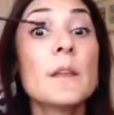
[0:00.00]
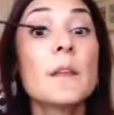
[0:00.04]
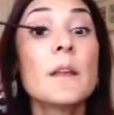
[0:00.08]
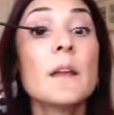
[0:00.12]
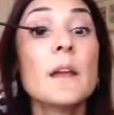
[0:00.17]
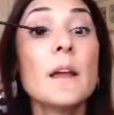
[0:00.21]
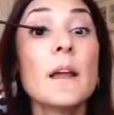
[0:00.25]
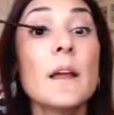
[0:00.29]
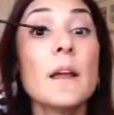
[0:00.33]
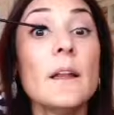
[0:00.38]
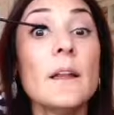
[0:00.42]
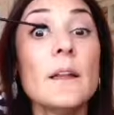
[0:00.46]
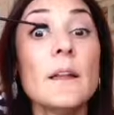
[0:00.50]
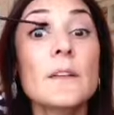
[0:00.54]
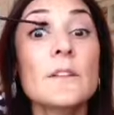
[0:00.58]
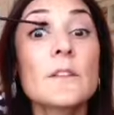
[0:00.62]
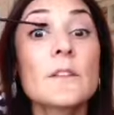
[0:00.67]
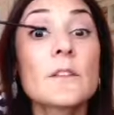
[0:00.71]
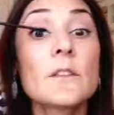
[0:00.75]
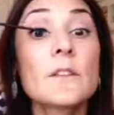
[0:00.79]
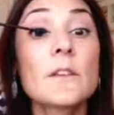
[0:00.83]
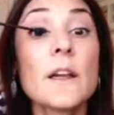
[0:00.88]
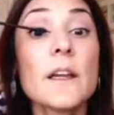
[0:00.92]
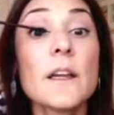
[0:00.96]
And it's
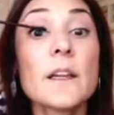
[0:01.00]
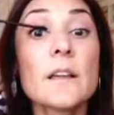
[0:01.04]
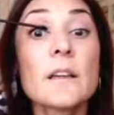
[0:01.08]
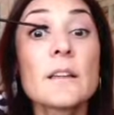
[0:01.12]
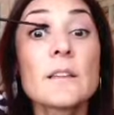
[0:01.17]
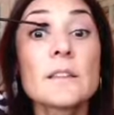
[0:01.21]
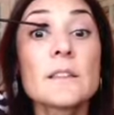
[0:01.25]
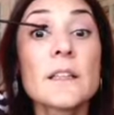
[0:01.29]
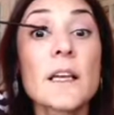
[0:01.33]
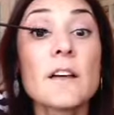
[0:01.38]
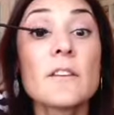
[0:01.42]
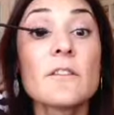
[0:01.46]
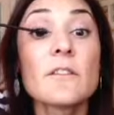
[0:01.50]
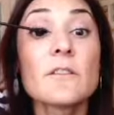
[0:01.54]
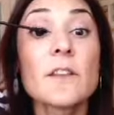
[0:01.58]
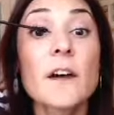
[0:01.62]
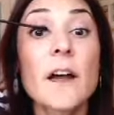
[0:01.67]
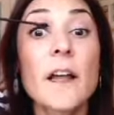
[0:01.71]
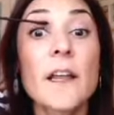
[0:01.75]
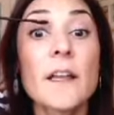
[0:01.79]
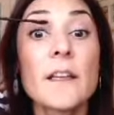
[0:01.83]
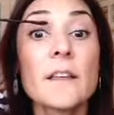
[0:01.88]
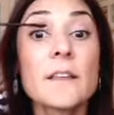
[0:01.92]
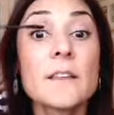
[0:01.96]
great because that
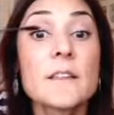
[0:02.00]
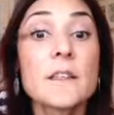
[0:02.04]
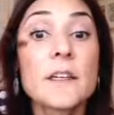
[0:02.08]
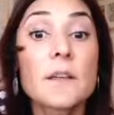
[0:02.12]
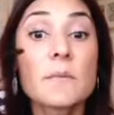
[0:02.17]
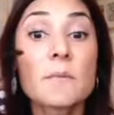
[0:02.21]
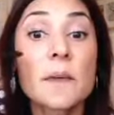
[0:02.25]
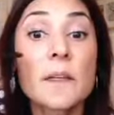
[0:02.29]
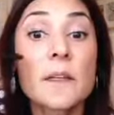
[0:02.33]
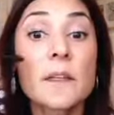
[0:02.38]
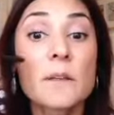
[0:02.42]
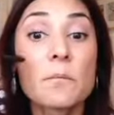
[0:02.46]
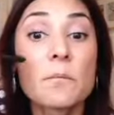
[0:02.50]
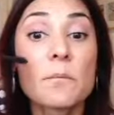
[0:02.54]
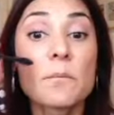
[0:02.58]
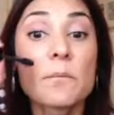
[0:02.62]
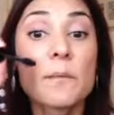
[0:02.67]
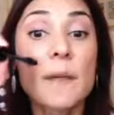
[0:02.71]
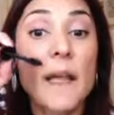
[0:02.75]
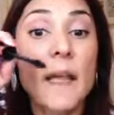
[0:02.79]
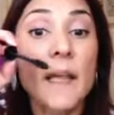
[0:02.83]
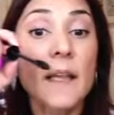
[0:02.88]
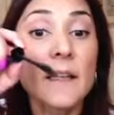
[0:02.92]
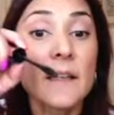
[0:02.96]
fine tip at the
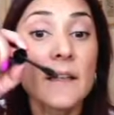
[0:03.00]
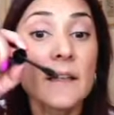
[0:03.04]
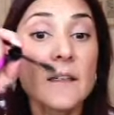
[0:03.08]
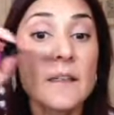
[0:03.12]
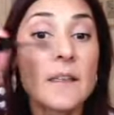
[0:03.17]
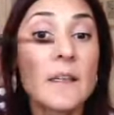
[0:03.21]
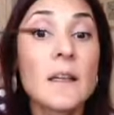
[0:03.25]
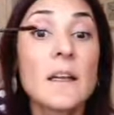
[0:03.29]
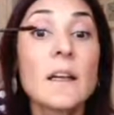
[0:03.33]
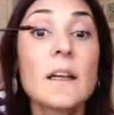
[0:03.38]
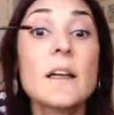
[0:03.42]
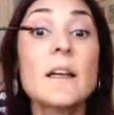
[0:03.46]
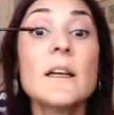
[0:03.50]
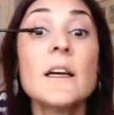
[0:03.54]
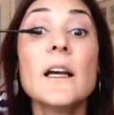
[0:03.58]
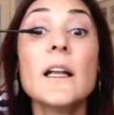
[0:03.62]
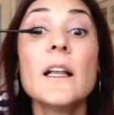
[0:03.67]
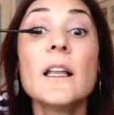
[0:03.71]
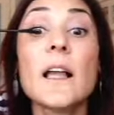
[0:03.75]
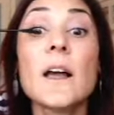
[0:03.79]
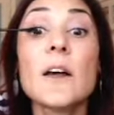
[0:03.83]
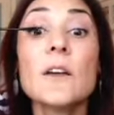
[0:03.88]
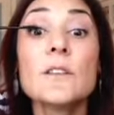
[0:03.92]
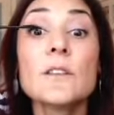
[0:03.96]
end
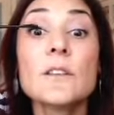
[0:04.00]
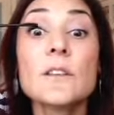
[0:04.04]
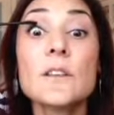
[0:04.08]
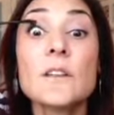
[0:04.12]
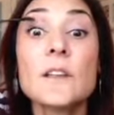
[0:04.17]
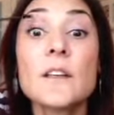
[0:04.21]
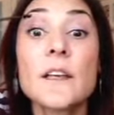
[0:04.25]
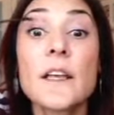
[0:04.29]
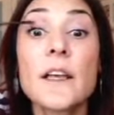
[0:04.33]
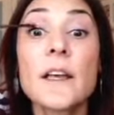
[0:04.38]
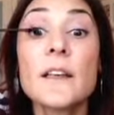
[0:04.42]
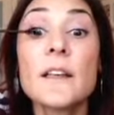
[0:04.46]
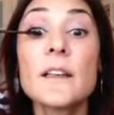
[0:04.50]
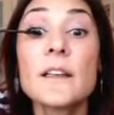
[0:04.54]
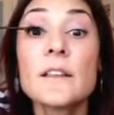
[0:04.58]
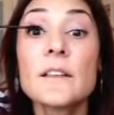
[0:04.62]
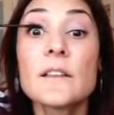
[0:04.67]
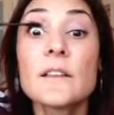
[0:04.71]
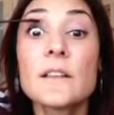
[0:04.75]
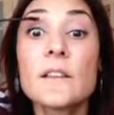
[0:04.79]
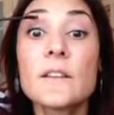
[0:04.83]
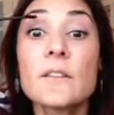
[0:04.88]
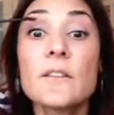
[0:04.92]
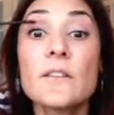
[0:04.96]
allows you to get
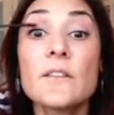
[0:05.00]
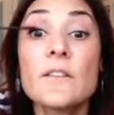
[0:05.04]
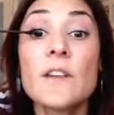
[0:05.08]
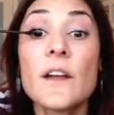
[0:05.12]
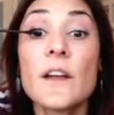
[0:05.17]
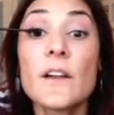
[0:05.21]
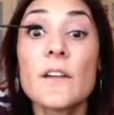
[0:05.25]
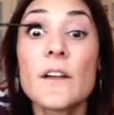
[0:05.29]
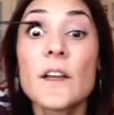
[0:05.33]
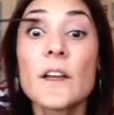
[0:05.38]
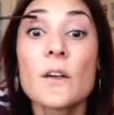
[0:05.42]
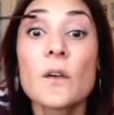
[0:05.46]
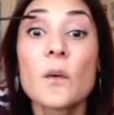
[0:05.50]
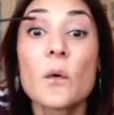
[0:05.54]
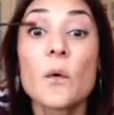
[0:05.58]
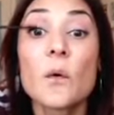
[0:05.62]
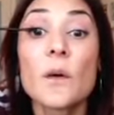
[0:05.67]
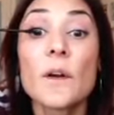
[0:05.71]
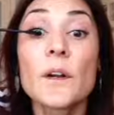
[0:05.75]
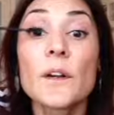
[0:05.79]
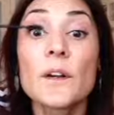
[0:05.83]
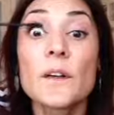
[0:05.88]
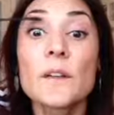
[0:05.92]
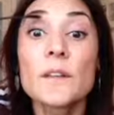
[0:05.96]
into the very
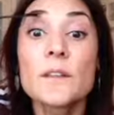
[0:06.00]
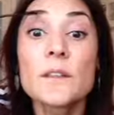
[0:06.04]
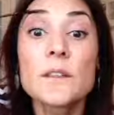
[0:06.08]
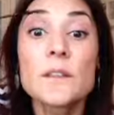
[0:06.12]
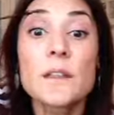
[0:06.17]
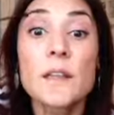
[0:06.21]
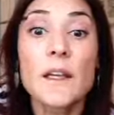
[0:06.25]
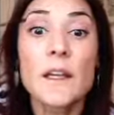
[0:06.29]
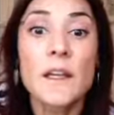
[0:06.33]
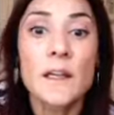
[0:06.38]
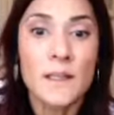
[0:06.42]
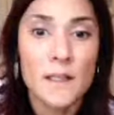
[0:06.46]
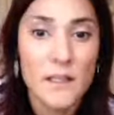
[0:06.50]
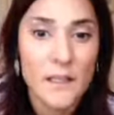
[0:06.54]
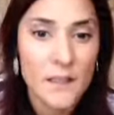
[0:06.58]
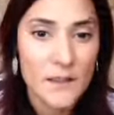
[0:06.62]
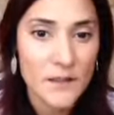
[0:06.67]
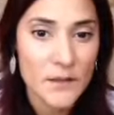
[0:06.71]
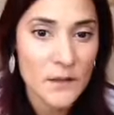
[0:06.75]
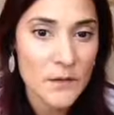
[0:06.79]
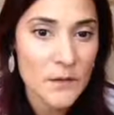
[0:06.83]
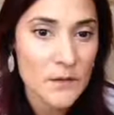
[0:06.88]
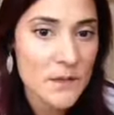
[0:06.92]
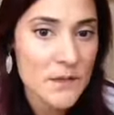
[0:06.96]
corners and get
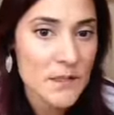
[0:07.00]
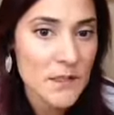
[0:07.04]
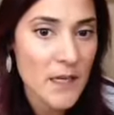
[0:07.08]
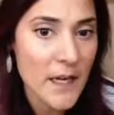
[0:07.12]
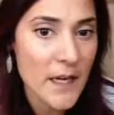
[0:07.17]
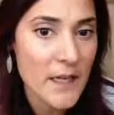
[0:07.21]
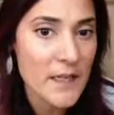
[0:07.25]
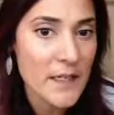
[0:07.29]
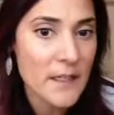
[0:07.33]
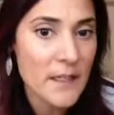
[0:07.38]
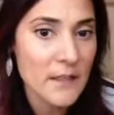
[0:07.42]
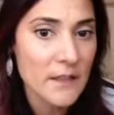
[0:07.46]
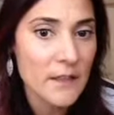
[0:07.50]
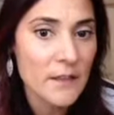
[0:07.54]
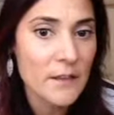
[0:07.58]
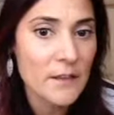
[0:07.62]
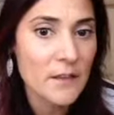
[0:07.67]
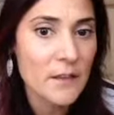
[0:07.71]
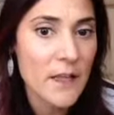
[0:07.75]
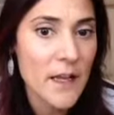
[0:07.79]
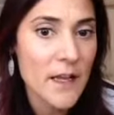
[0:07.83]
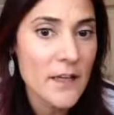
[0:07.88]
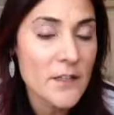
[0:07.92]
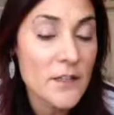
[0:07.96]
those tiny little
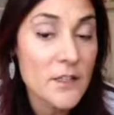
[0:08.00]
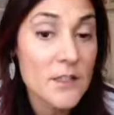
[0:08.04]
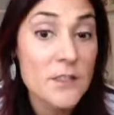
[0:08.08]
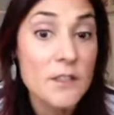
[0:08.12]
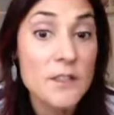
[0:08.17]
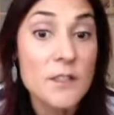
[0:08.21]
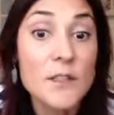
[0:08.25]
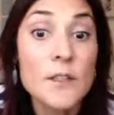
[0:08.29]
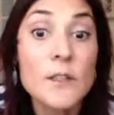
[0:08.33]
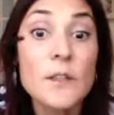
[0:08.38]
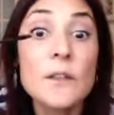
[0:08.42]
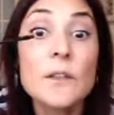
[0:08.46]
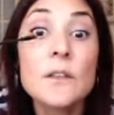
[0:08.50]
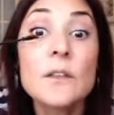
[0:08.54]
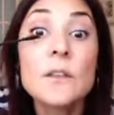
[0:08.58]
lashes too.